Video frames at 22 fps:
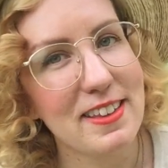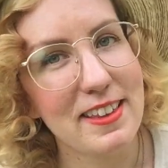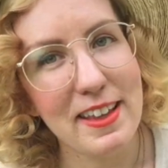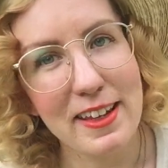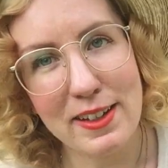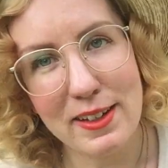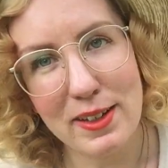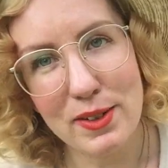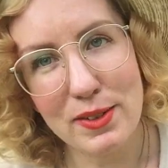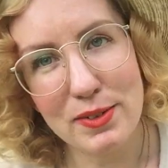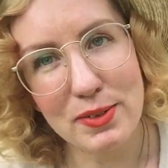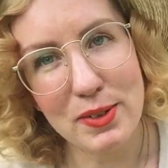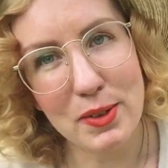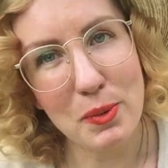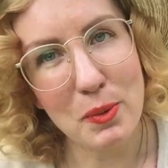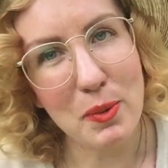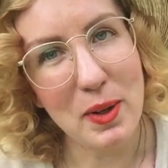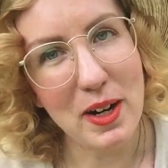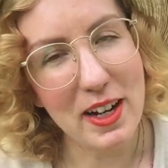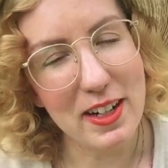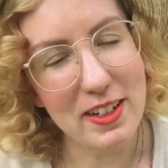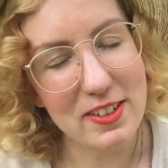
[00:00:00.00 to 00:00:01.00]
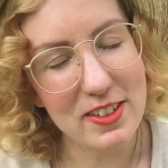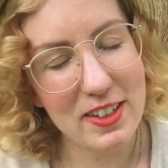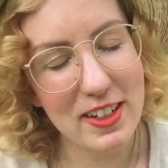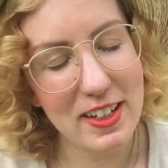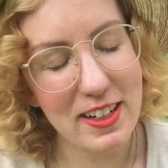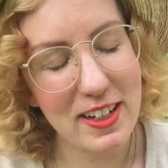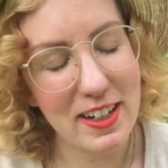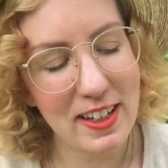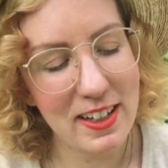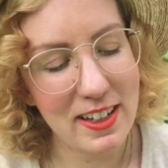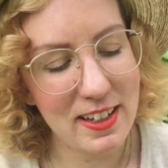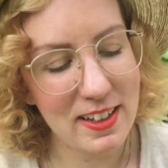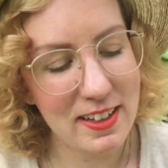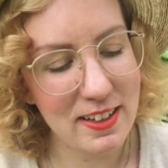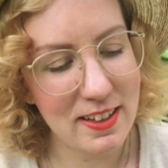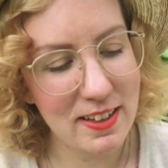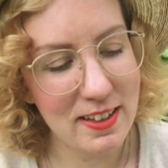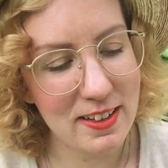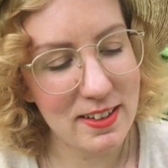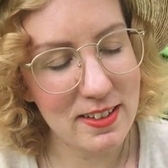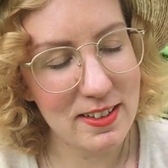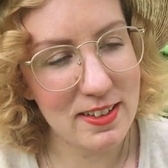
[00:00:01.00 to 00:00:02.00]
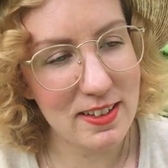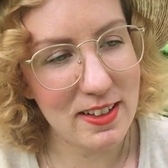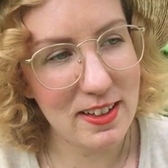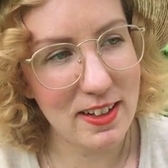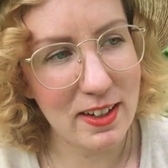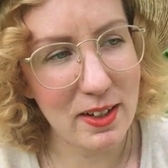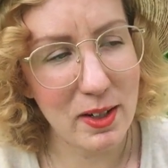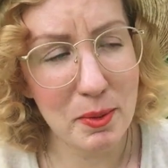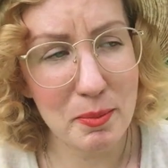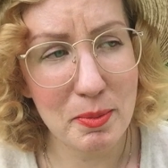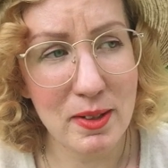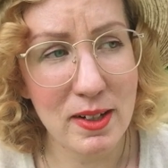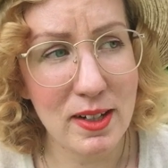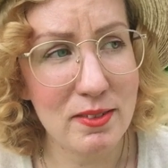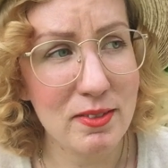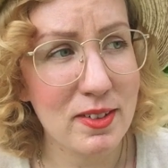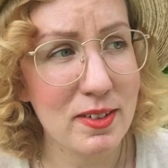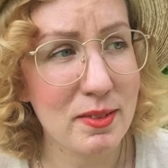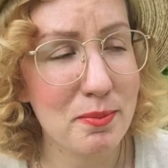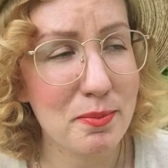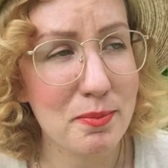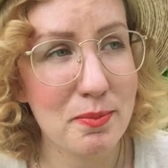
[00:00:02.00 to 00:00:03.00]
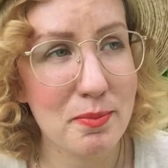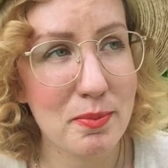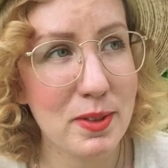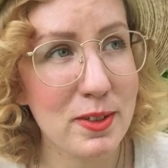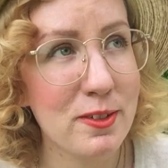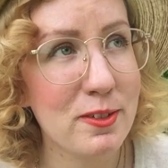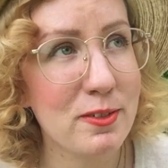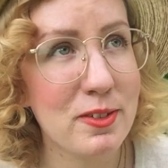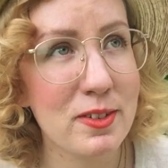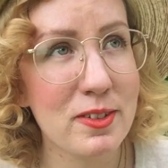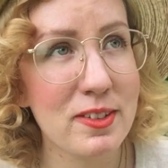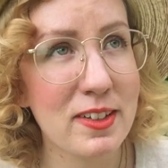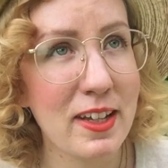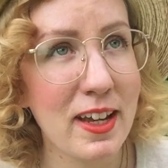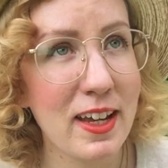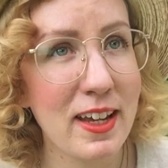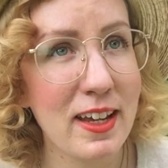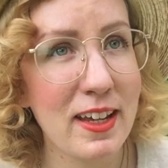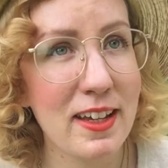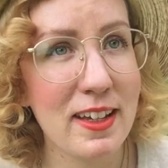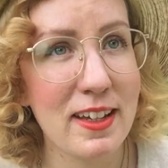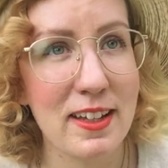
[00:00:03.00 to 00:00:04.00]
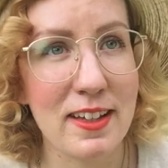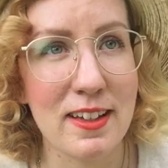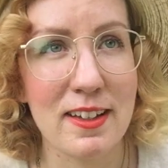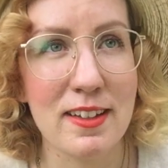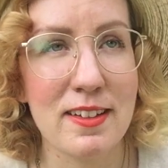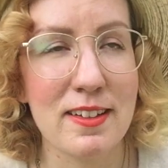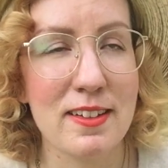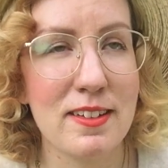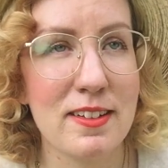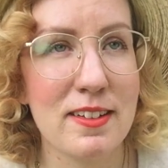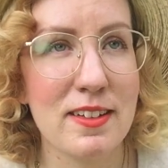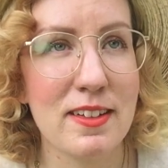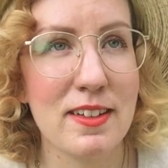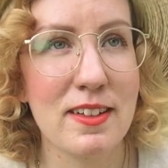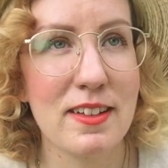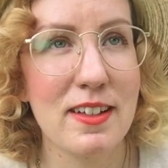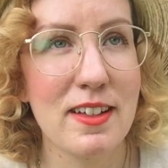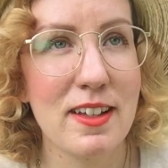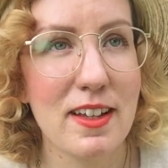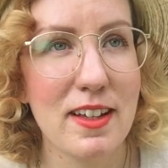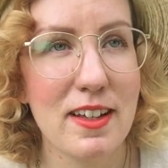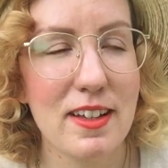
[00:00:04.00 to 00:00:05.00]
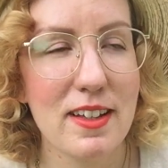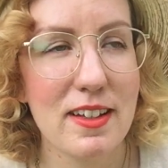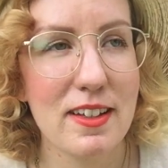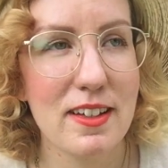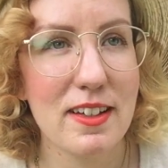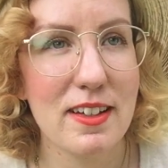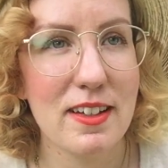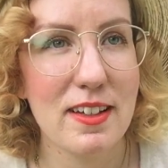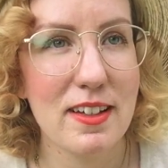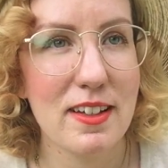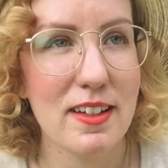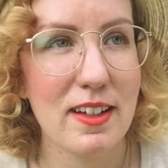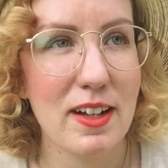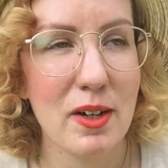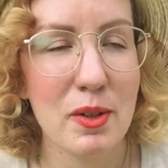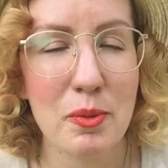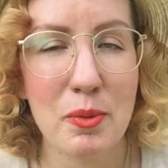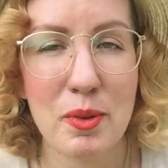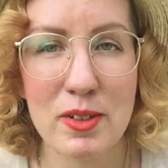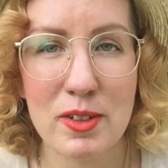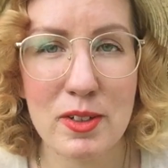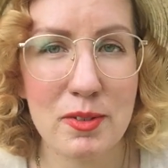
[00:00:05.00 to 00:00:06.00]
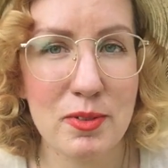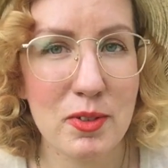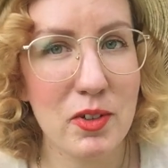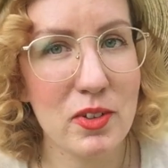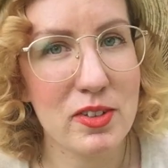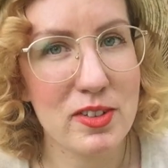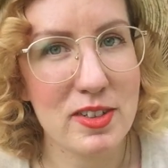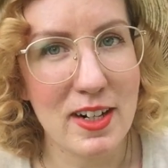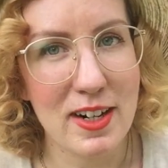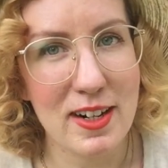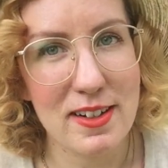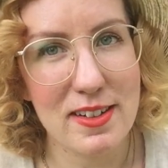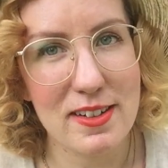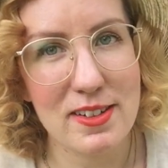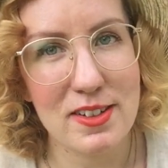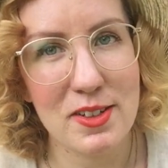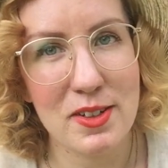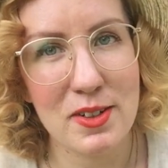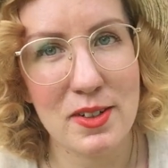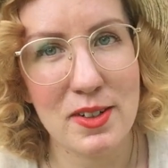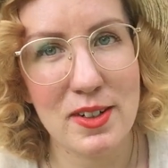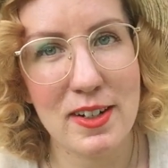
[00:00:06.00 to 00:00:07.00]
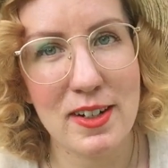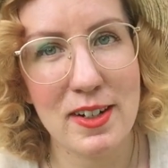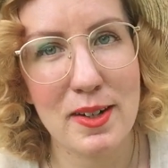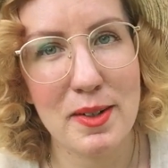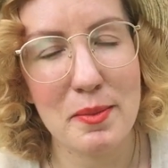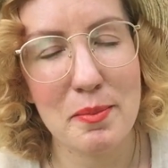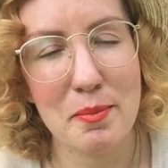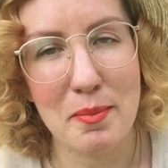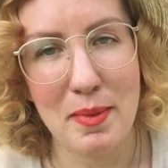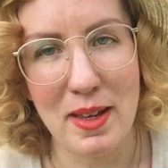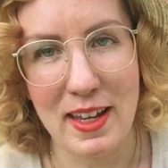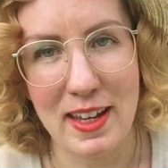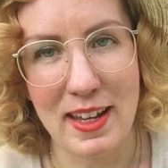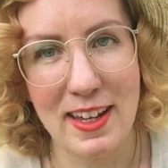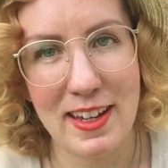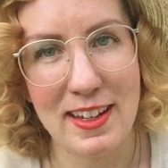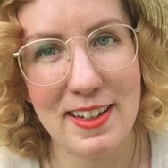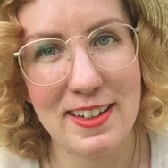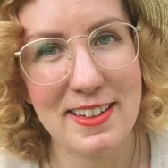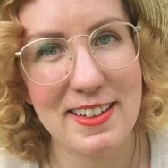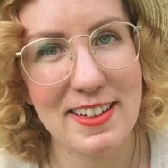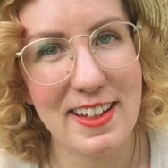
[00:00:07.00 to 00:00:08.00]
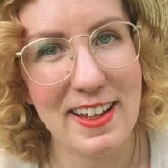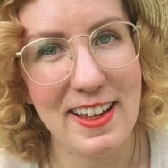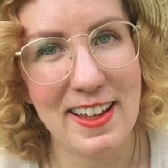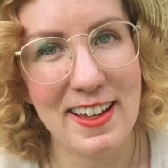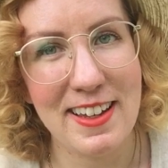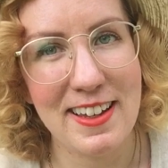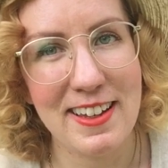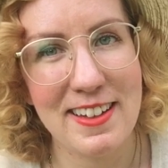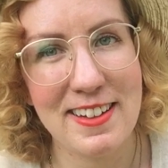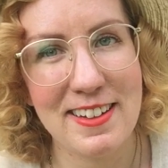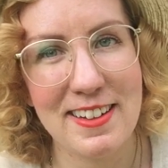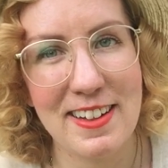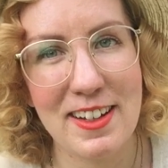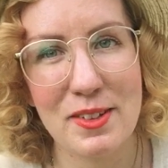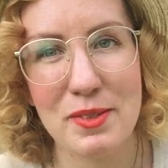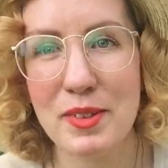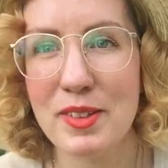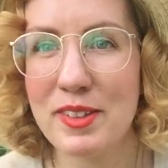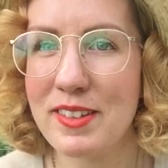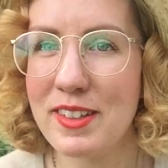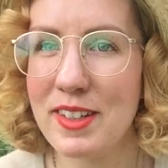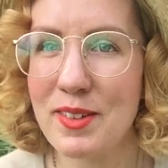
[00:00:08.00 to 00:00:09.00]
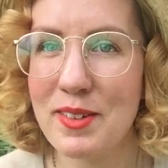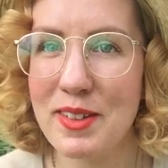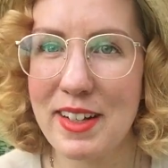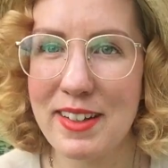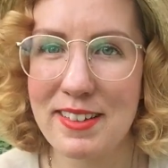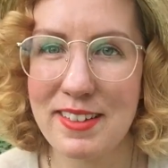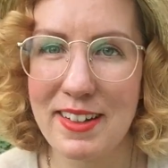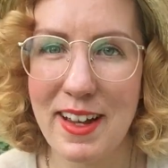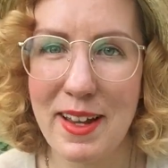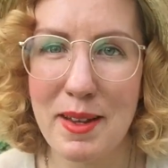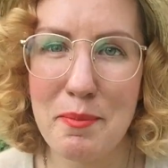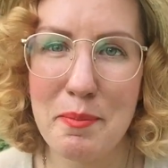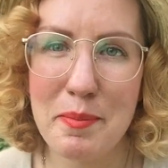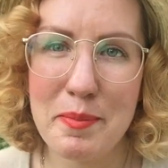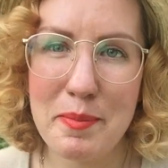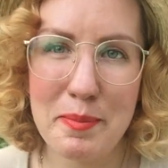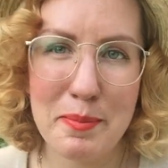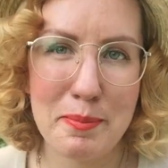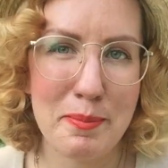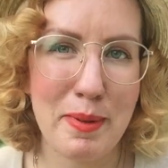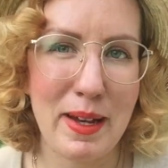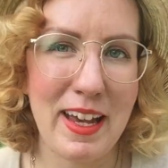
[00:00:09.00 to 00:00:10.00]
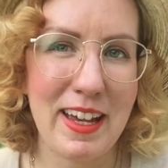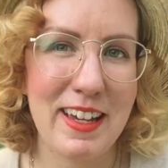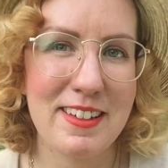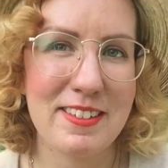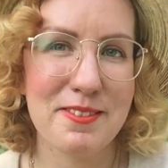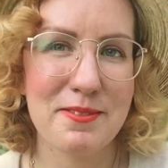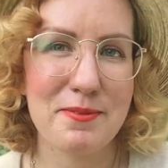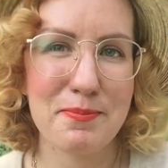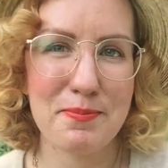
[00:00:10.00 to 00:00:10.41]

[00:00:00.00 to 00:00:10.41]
Thank you for watching, and I hope you're having a beautiful day and a wonderful start to your May. And I will see you next time. Bye.